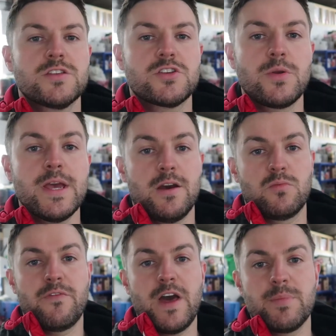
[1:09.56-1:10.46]
So yeah,
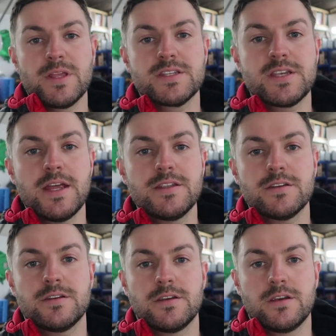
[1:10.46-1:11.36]
with that being said,
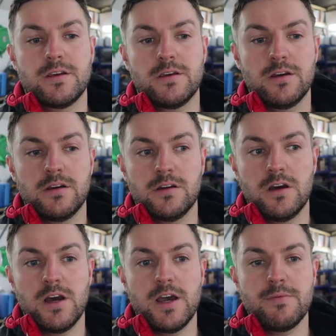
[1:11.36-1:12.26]

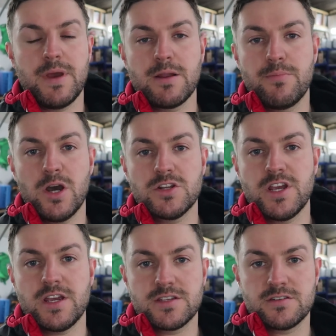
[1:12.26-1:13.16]
I made a
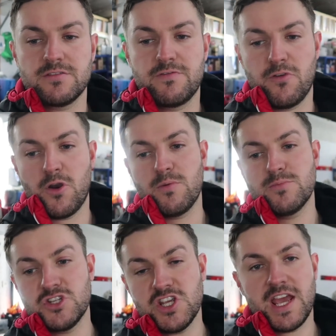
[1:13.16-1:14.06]
purchase
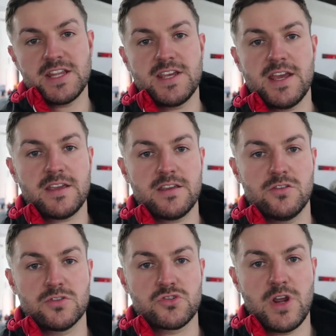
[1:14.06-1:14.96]
from GK Tech
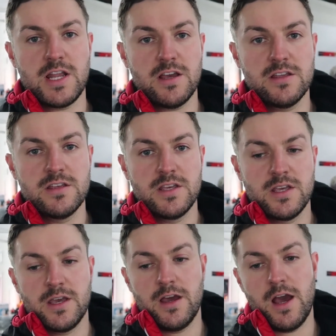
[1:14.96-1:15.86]
in Australia.
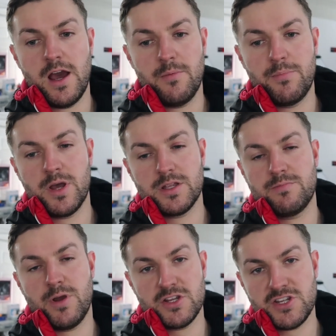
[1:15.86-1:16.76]
I
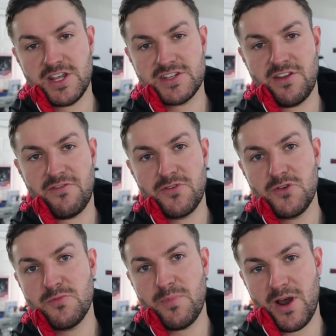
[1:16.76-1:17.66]
purchased a
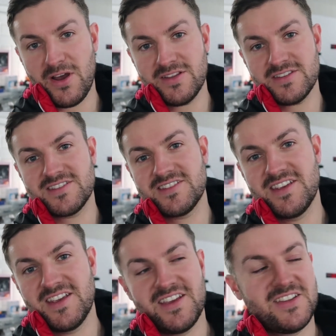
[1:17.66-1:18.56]
few parts
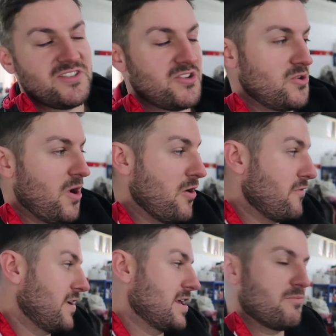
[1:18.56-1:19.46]
to
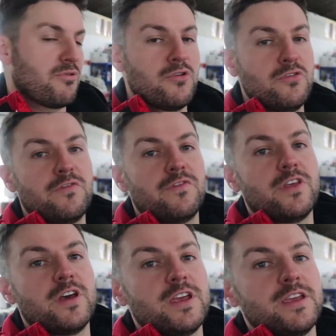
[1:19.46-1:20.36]
hopefully improve
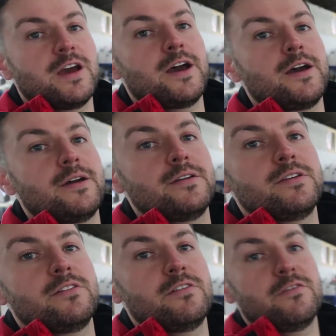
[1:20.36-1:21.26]
the
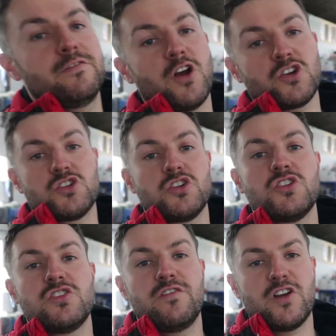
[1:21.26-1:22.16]

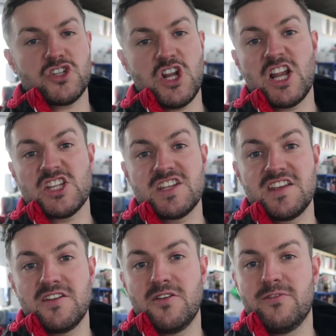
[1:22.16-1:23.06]

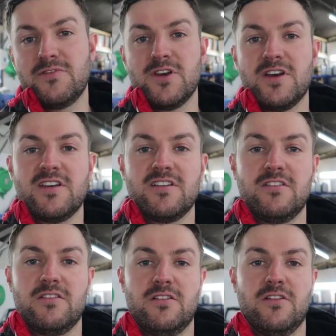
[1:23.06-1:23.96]
functionality of the
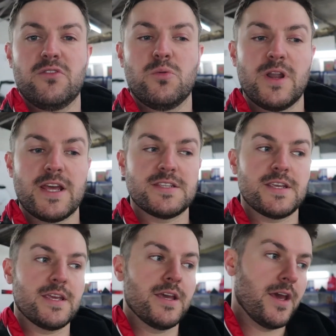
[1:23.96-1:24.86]

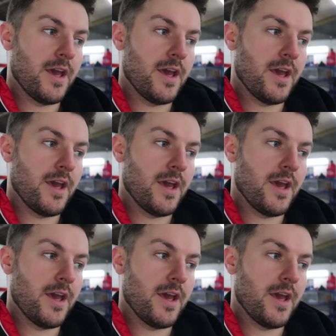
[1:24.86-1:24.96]
180.